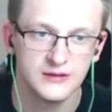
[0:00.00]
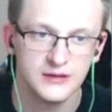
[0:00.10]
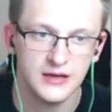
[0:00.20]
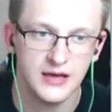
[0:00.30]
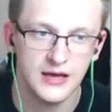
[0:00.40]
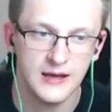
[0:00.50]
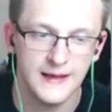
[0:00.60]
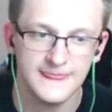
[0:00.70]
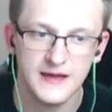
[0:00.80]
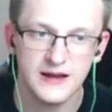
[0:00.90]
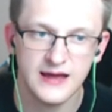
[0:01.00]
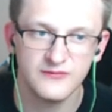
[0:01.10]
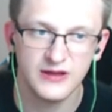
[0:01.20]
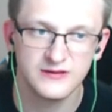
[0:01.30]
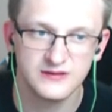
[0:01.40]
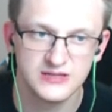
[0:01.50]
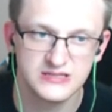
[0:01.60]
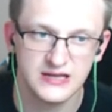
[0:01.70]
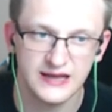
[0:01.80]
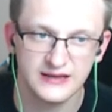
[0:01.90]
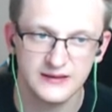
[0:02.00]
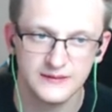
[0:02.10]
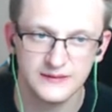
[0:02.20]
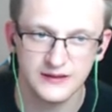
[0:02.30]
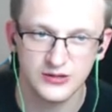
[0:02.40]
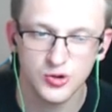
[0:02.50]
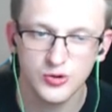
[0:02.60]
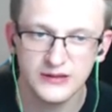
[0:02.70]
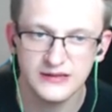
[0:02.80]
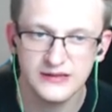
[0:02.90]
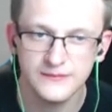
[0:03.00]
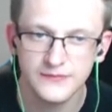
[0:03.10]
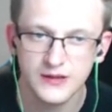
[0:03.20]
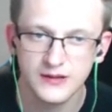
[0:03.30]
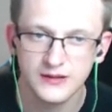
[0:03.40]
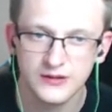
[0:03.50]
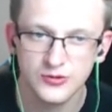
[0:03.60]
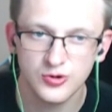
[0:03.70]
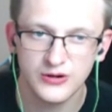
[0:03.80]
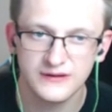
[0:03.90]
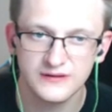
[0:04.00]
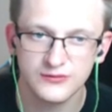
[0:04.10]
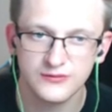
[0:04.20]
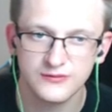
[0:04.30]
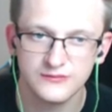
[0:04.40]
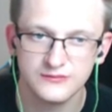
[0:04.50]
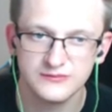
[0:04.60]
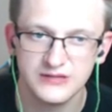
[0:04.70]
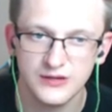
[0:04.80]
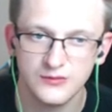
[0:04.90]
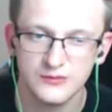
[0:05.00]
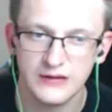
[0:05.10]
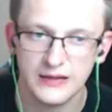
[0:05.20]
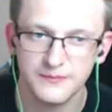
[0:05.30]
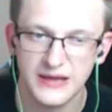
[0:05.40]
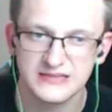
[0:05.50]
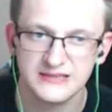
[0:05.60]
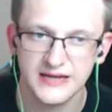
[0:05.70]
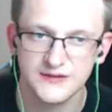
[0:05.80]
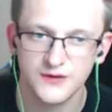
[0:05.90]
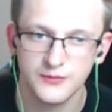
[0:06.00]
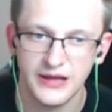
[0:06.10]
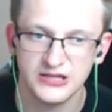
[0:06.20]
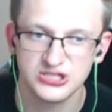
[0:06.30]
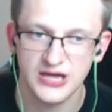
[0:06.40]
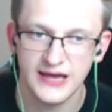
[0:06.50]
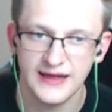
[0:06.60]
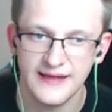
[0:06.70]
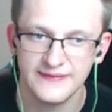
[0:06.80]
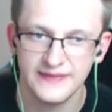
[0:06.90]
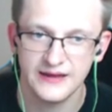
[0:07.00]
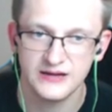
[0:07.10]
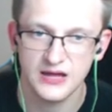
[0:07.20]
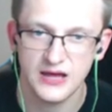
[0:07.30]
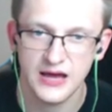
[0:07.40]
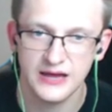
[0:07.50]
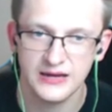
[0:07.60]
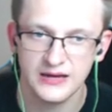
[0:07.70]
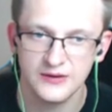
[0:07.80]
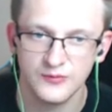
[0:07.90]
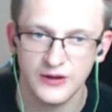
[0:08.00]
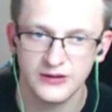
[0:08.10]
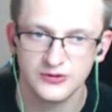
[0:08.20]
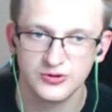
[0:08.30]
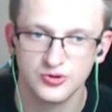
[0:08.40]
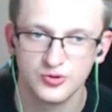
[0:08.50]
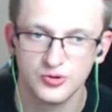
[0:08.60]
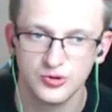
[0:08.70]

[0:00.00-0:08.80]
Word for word: Uh, and then I went, these are like the currently, current tier, like best decks for Mage. And then I went to look